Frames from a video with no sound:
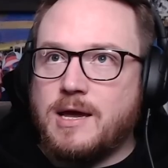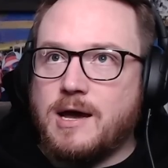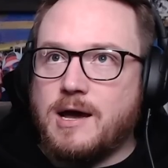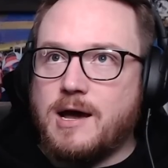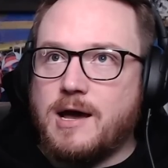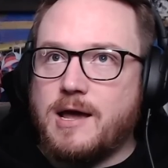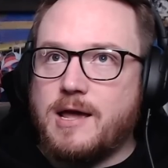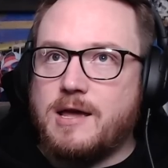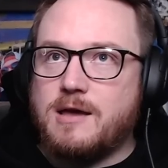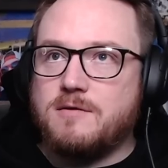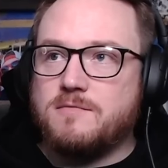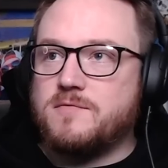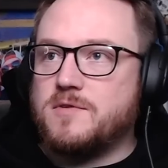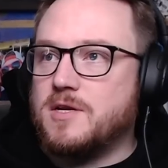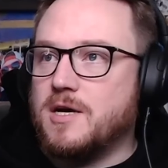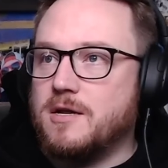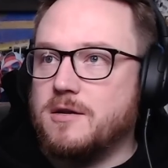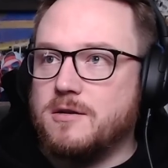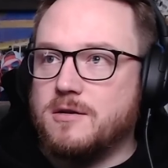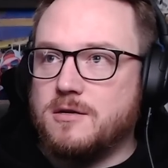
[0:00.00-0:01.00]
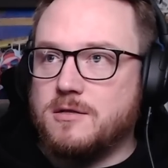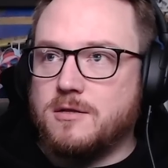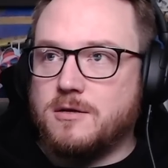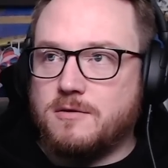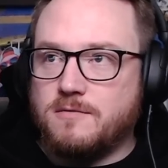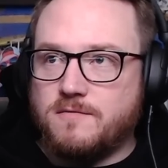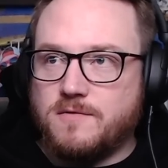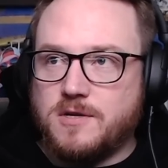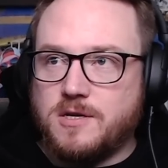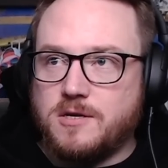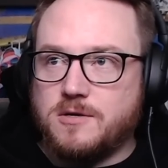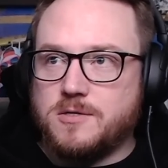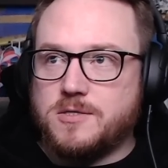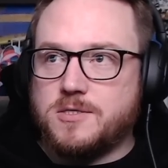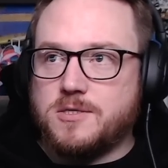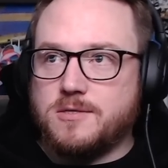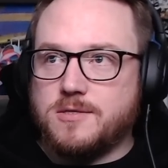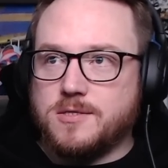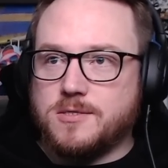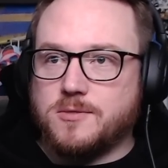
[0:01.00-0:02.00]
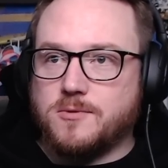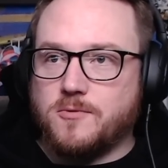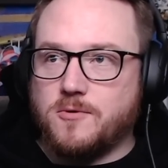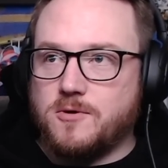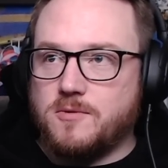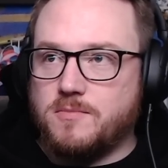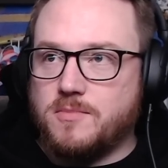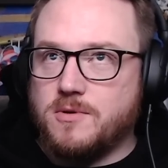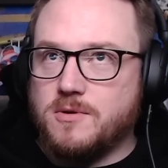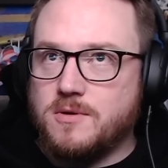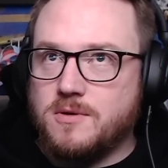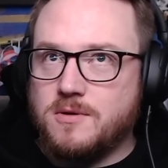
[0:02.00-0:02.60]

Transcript: I have done a lot of videos to this group,